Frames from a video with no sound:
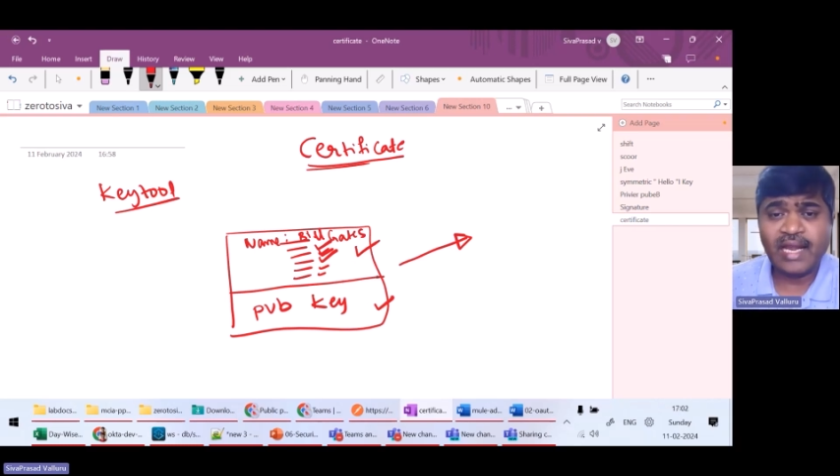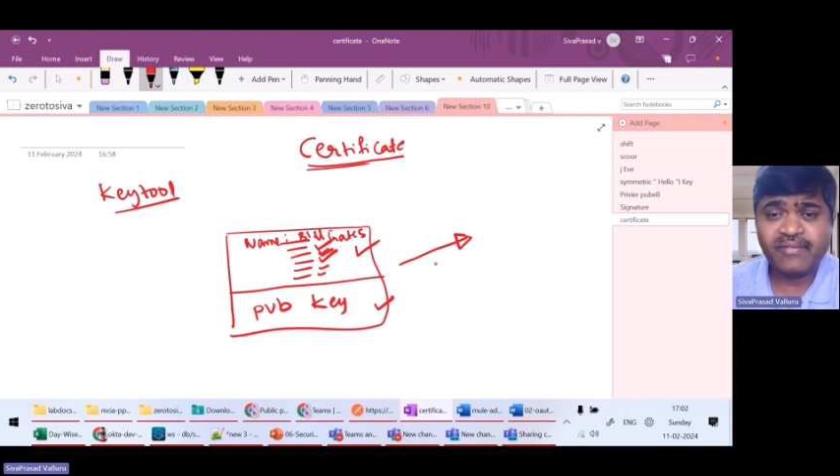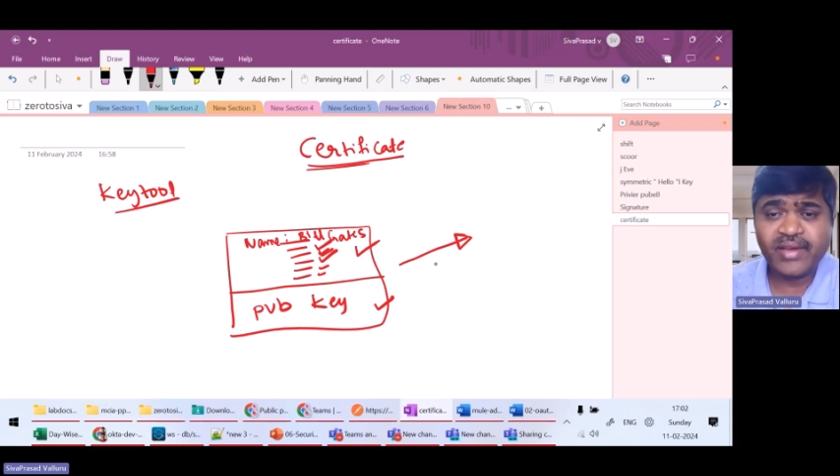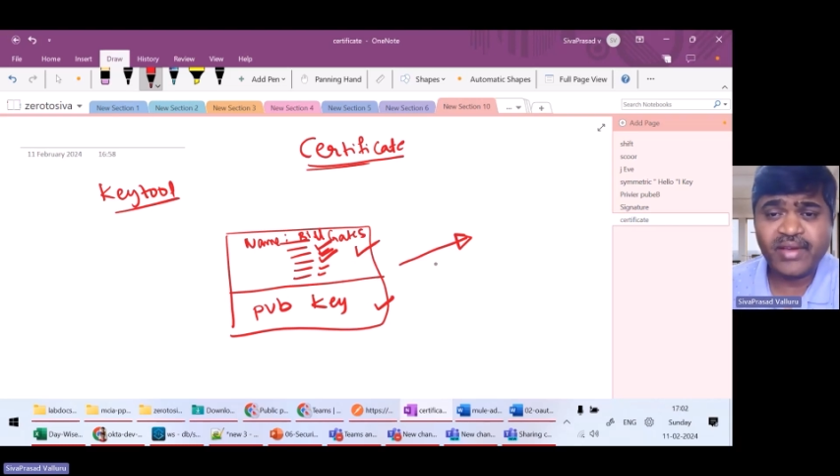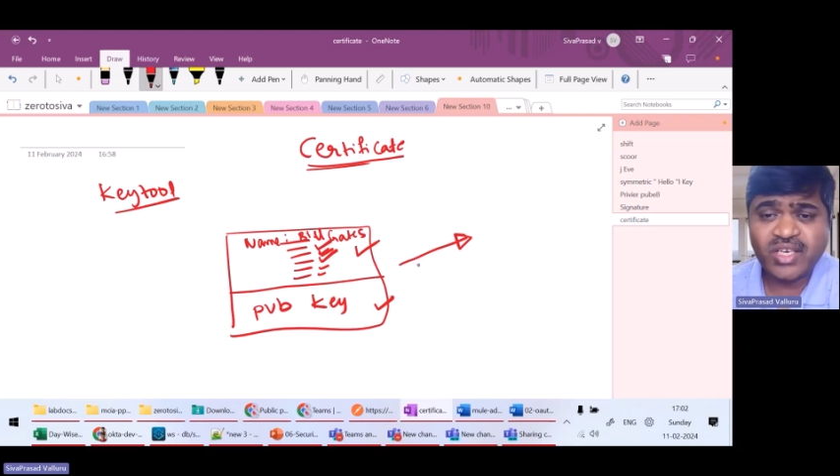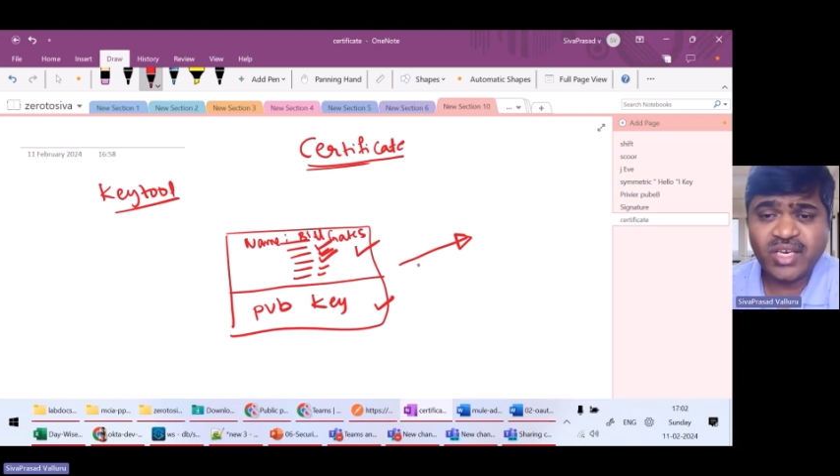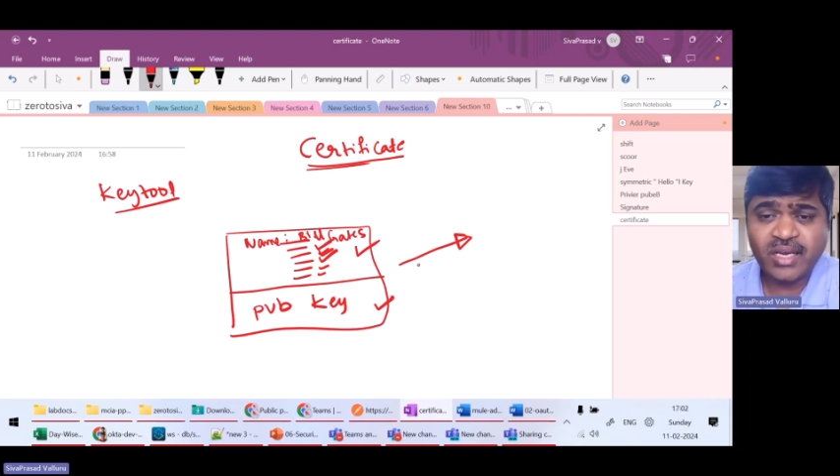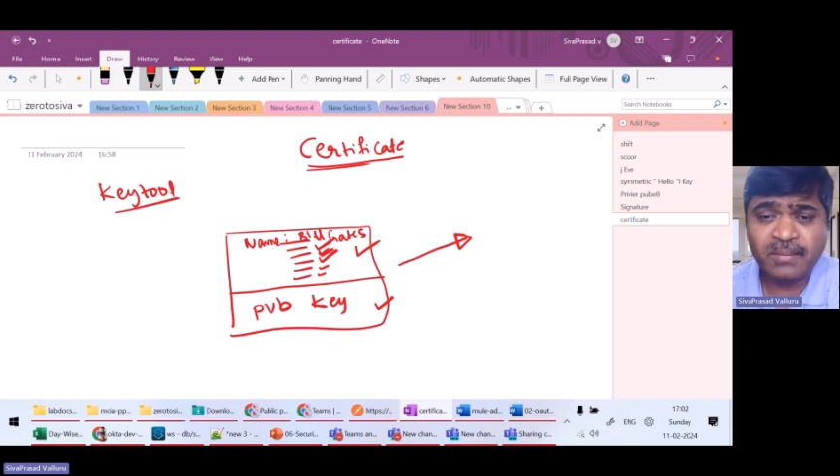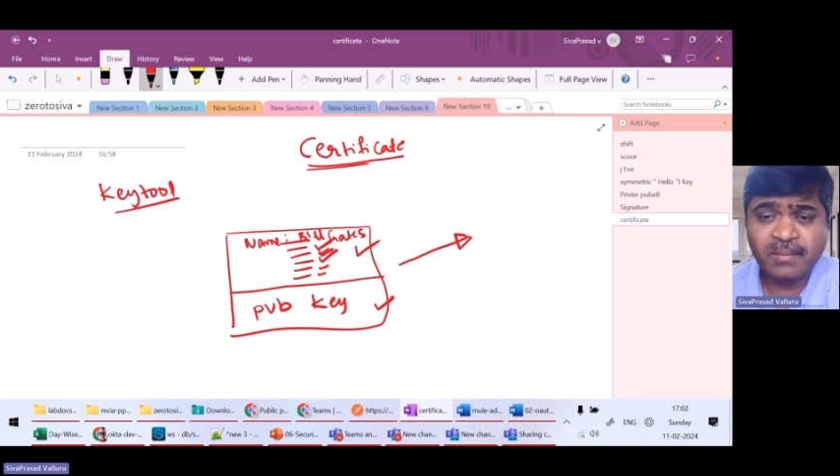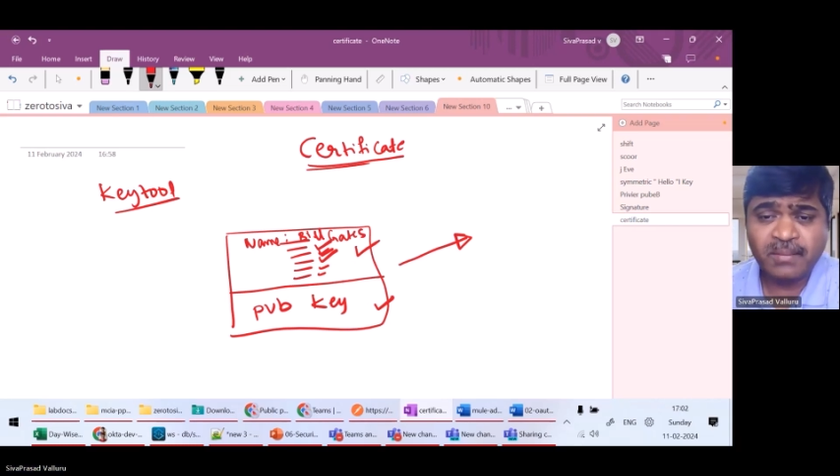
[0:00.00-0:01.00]
key, and if I
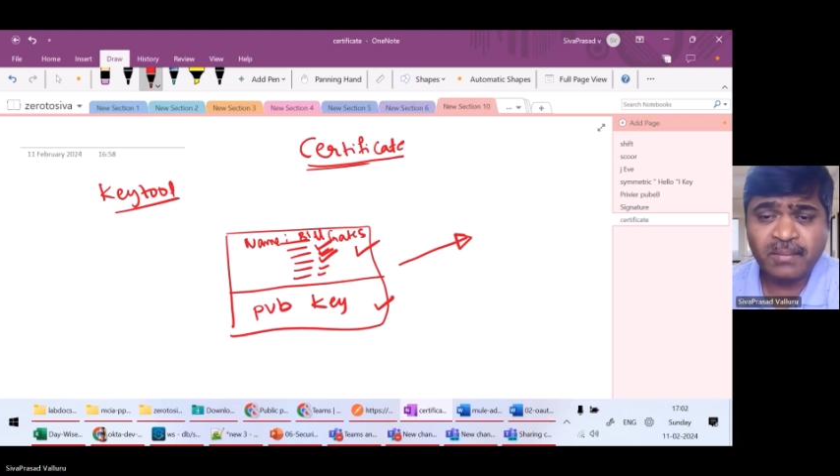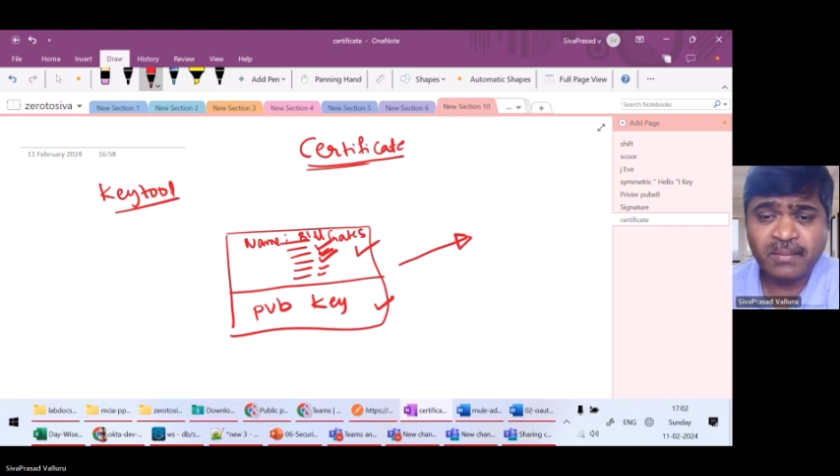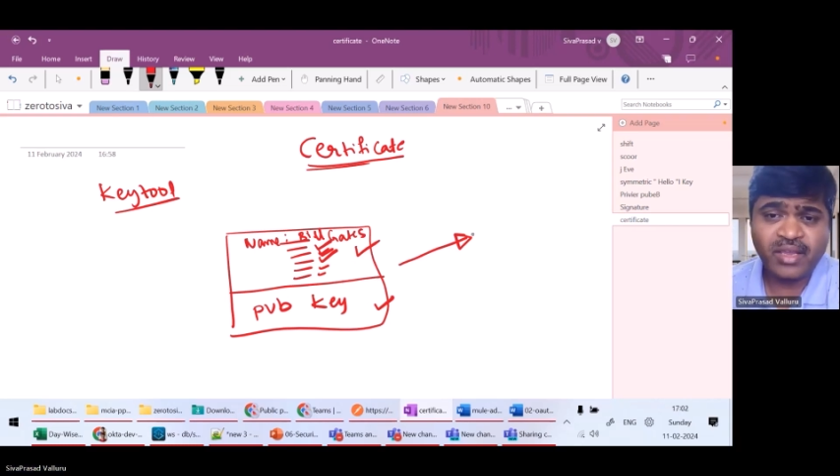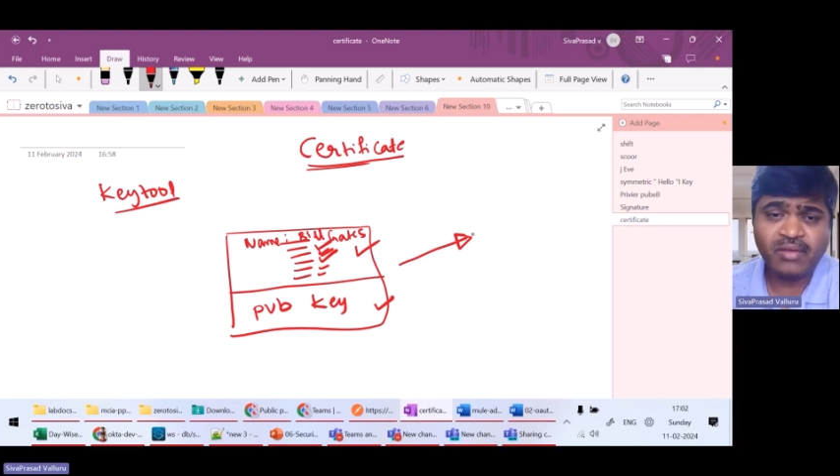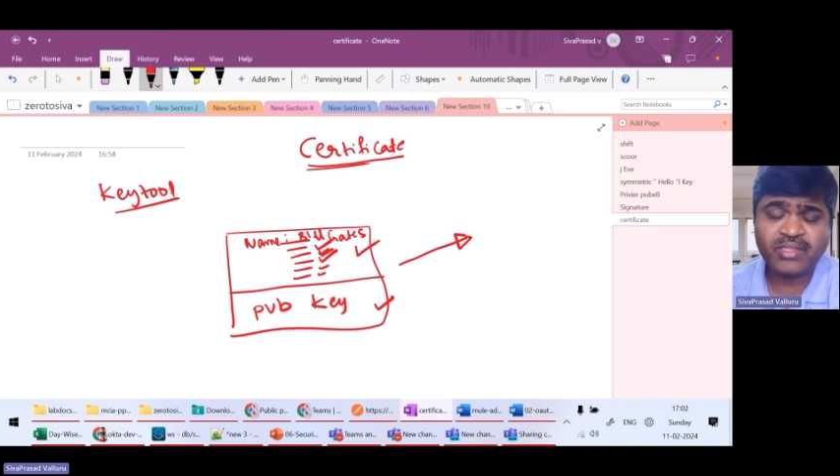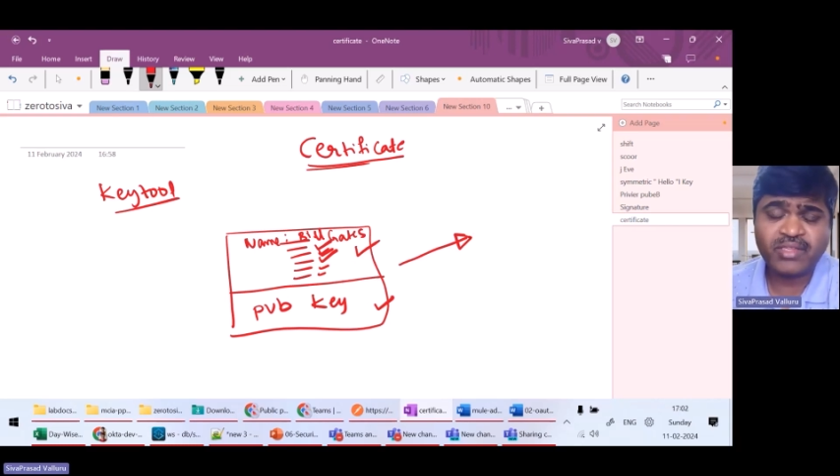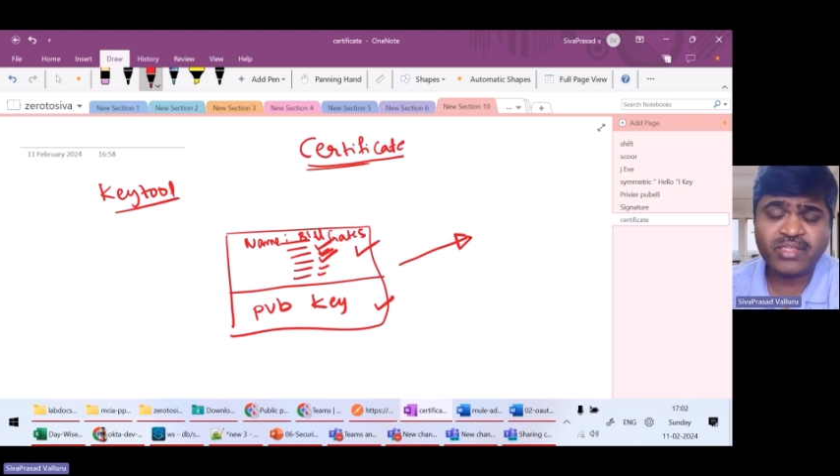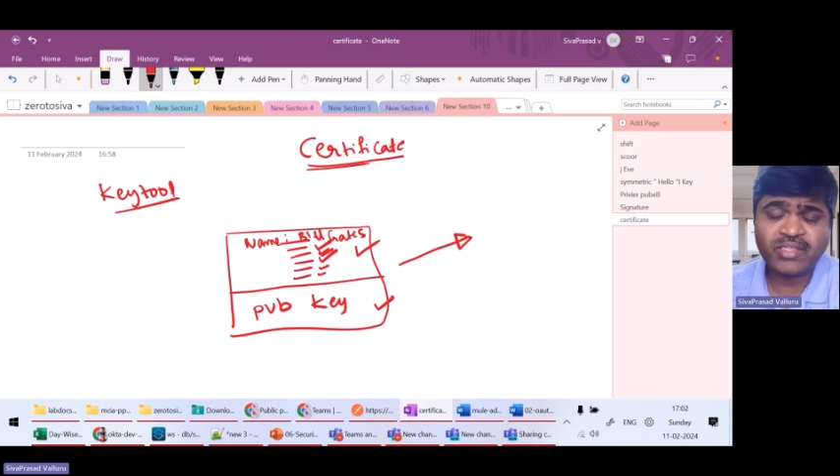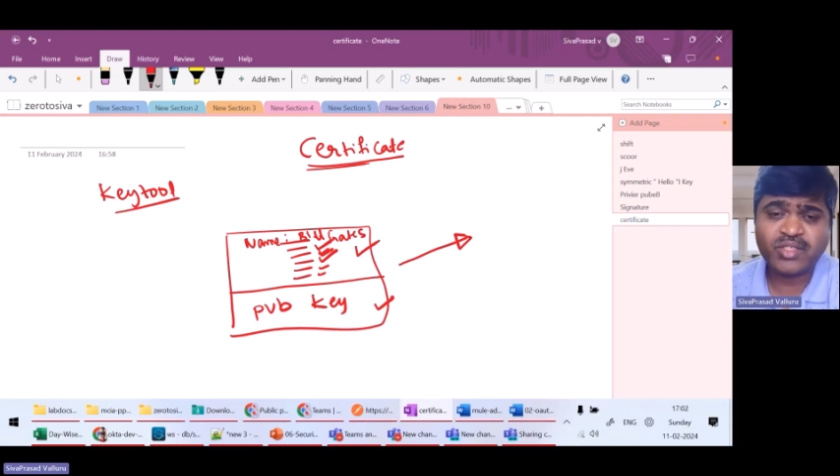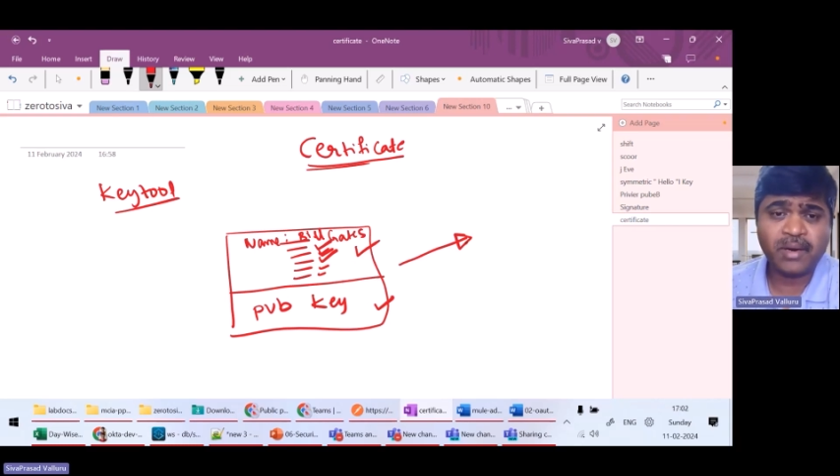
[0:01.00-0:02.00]
share my
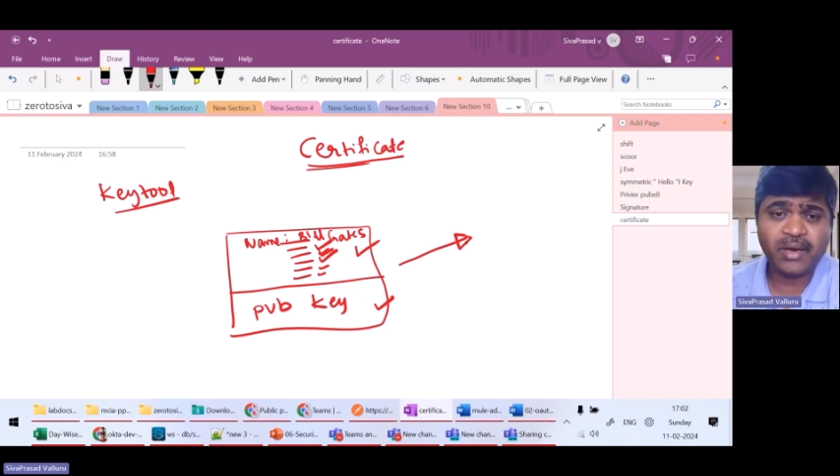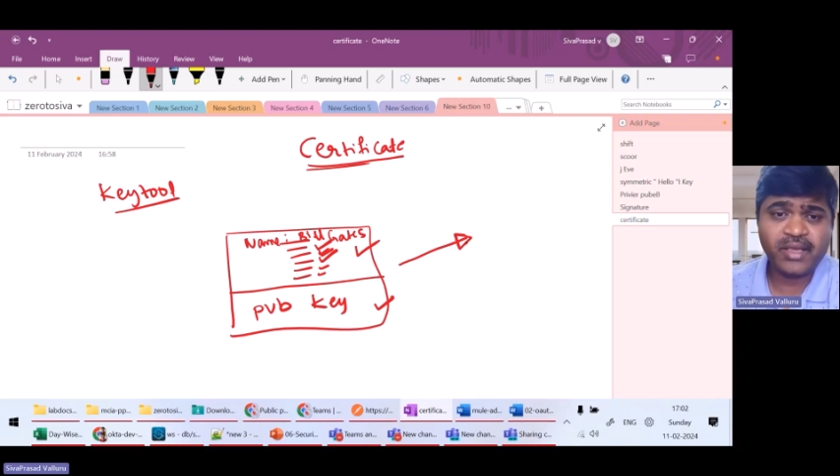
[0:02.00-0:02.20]
certificate